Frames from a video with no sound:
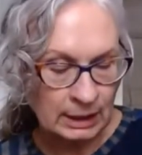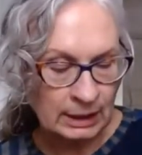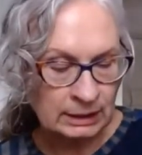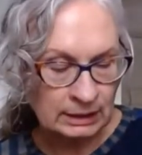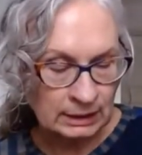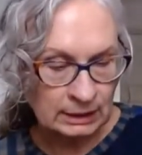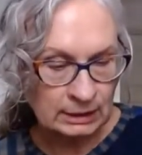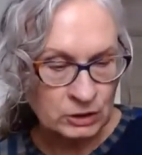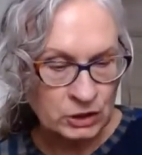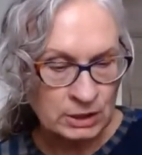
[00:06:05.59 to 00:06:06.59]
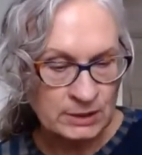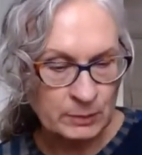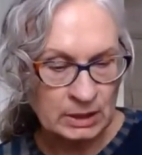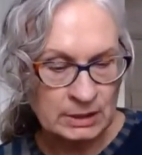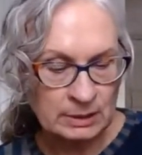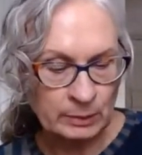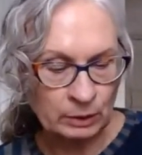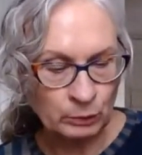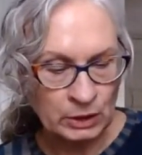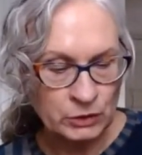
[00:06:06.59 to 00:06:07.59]
And in it, she speaks
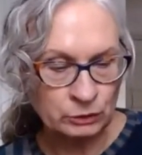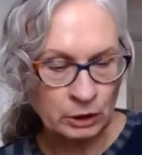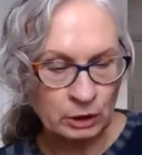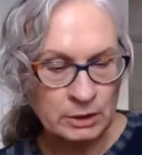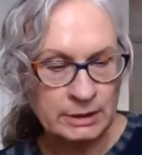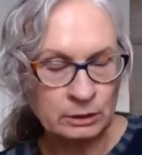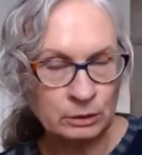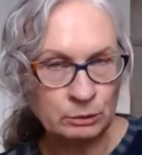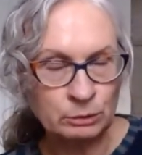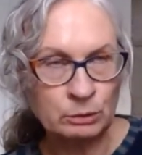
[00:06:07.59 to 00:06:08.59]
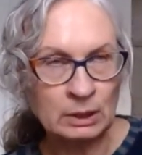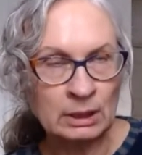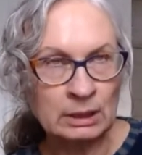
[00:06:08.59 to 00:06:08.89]
about Rachel Carson, who